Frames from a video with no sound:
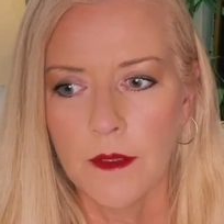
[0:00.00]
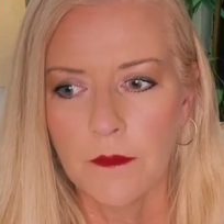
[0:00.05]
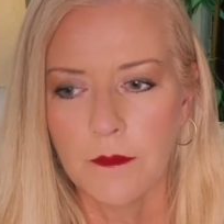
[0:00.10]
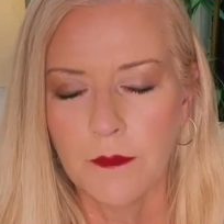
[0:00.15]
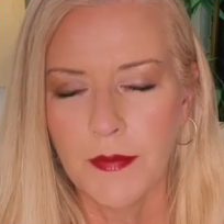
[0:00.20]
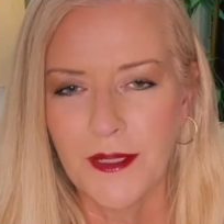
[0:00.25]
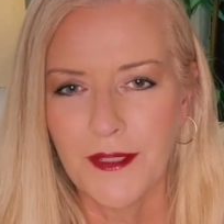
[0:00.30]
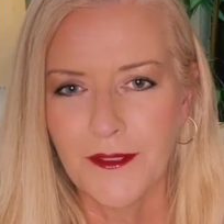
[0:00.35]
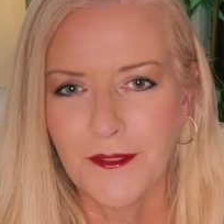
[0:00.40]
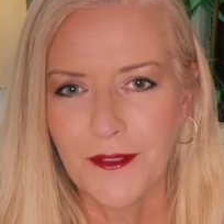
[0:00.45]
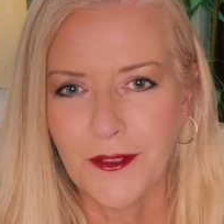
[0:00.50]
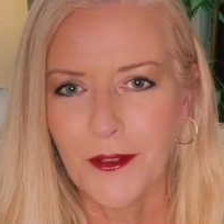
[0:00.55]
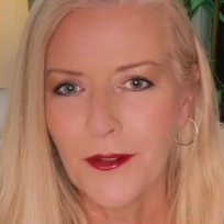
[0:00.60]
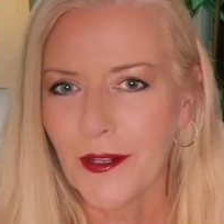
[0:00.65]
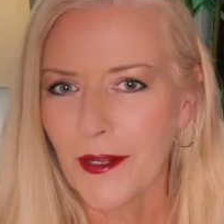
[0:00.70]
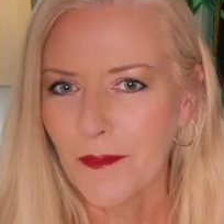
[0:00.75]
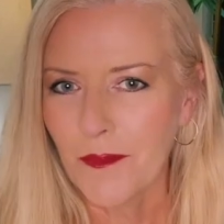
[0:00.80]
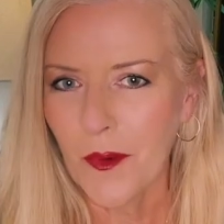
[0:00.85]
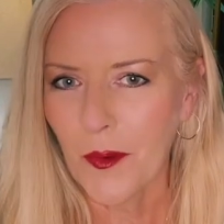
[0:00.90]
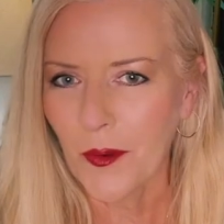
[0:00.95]
Been
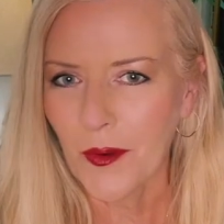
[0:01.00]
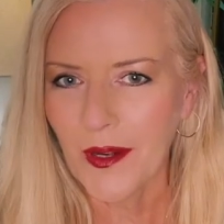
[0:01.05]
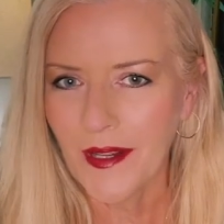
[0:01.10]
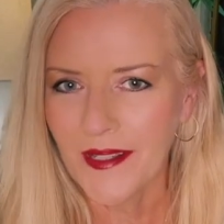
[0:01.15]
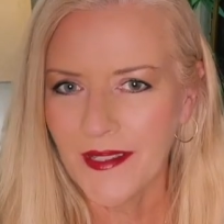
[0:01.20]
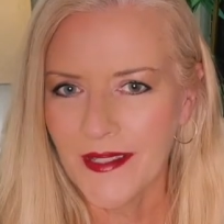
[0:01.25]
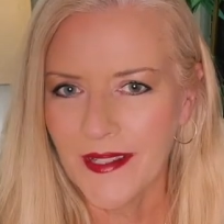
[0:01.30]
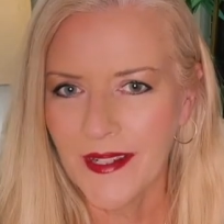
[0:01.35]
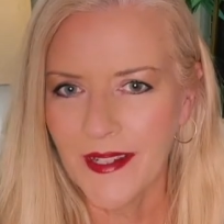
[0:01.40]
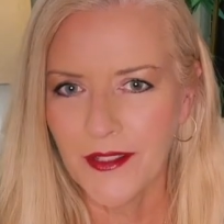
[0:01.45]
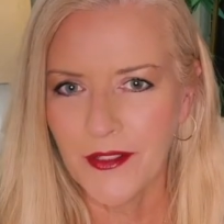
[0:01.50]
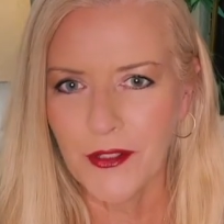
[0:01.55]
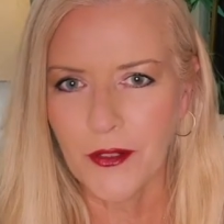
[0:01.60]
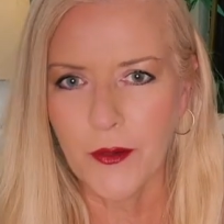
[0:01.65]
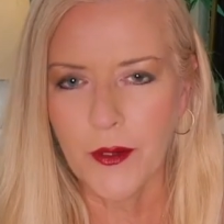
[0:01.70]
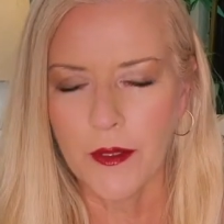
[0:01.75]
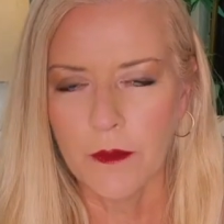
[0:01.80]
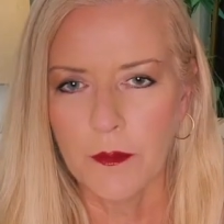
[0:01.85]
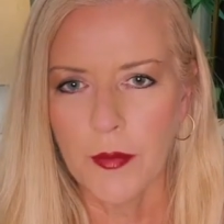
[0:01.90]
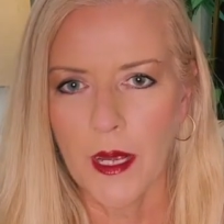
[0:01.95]
learning more as the days are
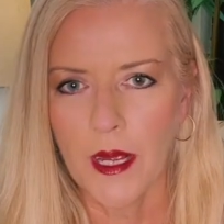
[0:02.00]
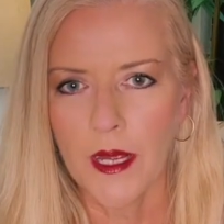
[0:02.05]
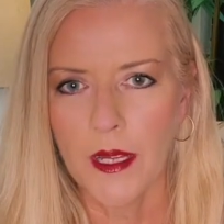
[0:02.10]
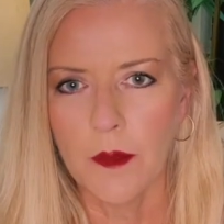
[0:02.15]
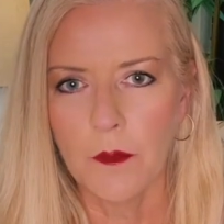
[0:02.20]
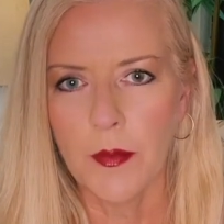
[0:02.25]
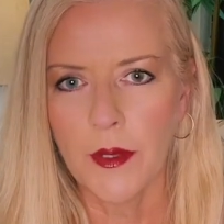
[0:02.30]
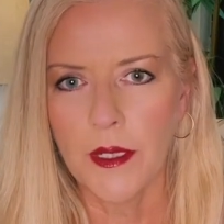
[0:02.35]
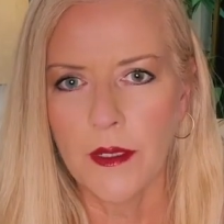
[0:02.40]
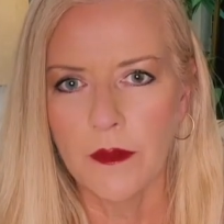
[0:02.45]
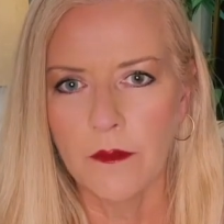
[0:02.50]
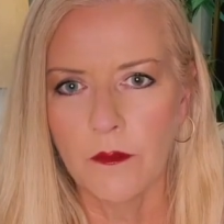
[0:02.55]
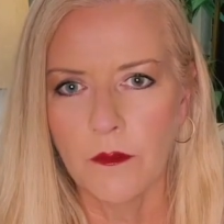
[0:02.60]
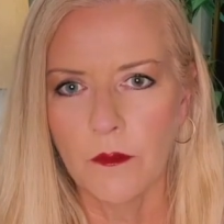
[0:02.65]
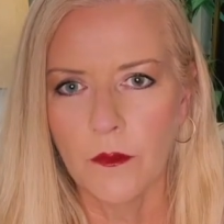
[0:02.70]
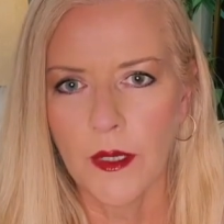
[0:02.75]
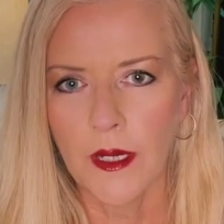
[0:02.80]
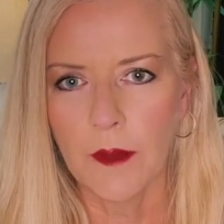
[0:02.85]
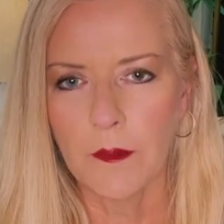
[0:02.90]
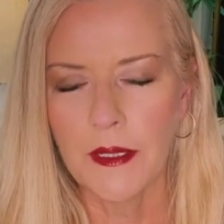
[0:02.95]
going by, but
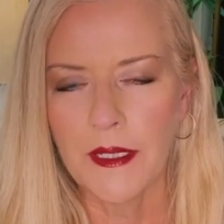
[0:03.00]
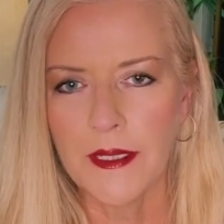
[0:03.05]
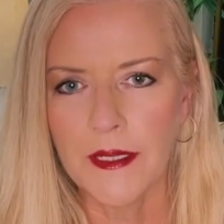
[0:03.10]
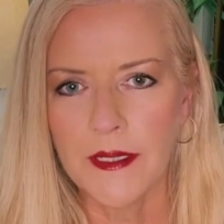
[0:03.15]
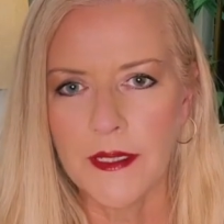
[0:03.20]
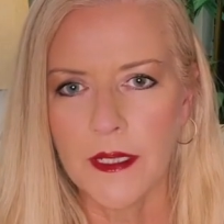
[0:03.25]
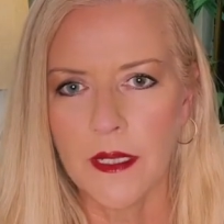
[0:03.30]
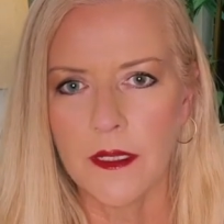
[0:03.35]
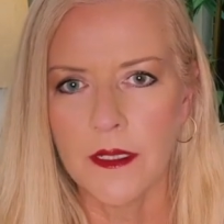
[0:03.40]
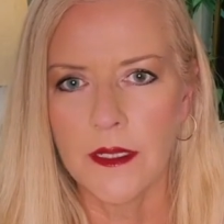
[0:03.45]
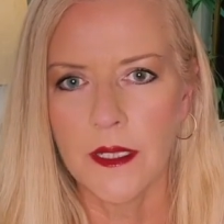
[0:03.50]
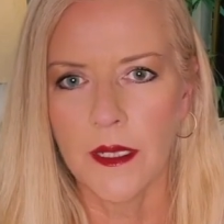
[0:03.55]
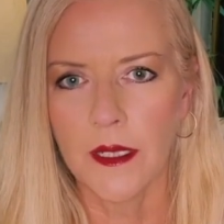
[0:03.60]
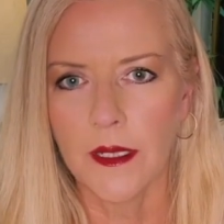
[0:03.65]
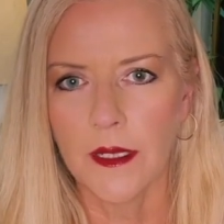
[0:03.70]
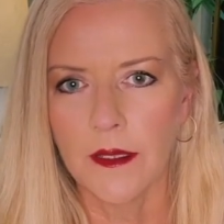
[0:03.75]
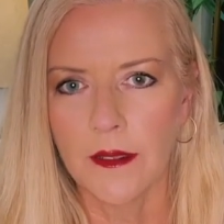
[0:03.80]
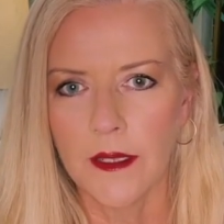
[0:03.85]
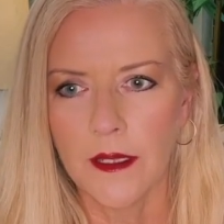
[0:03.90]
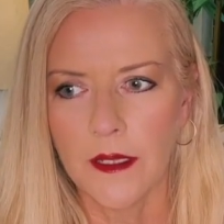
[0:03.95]
when I've been
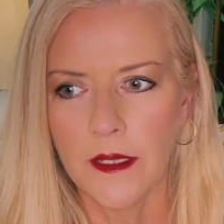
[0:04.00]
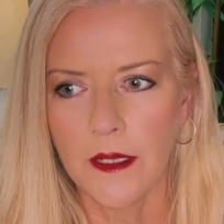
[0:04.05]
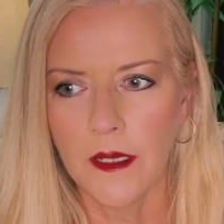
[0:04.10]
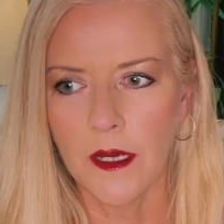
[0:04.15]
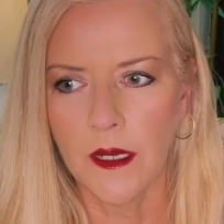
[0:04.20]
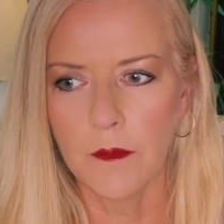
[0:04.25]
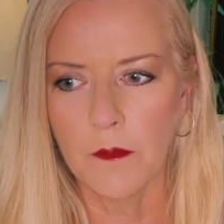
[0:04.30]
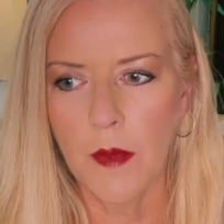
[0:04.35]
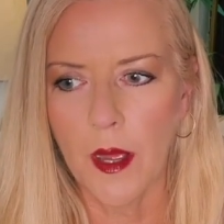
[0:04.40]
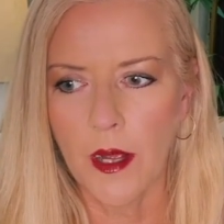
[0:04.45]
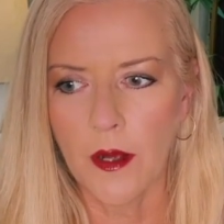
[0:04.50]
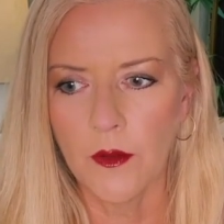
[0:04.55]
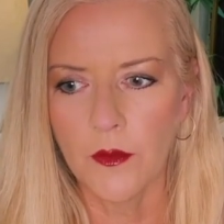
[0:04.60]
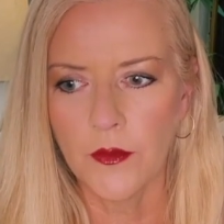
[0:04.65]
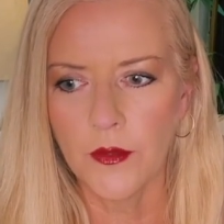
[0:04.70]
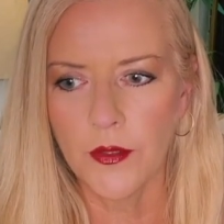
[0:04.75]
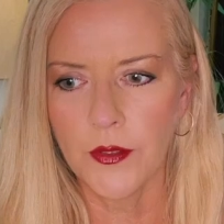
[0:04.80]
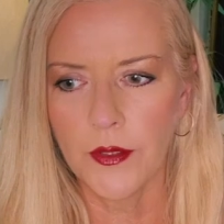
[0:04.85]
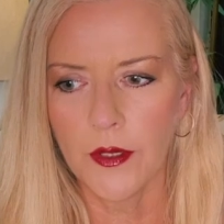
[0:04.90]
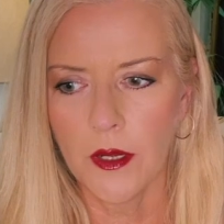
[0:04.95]
discussing the
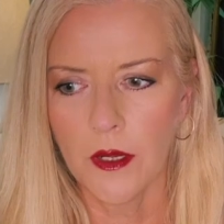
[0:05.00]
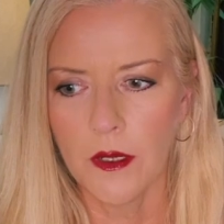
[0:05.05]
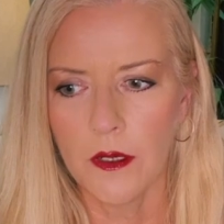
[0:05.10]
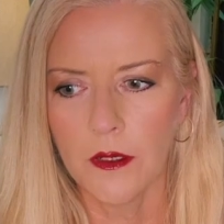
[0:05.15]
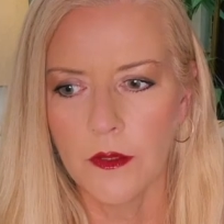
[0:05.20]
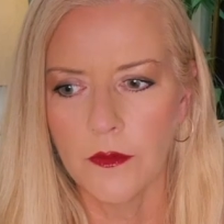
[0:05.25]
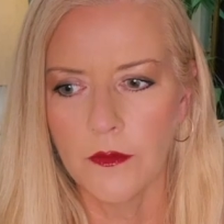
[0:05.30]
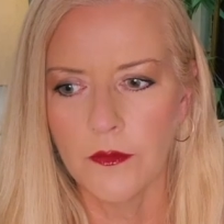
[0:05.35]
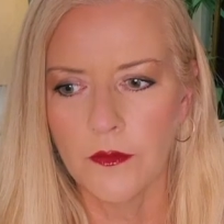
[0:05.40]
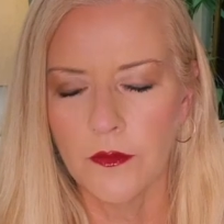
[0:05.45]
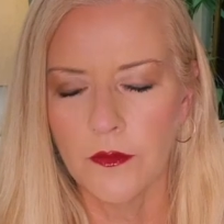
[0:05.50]
amount of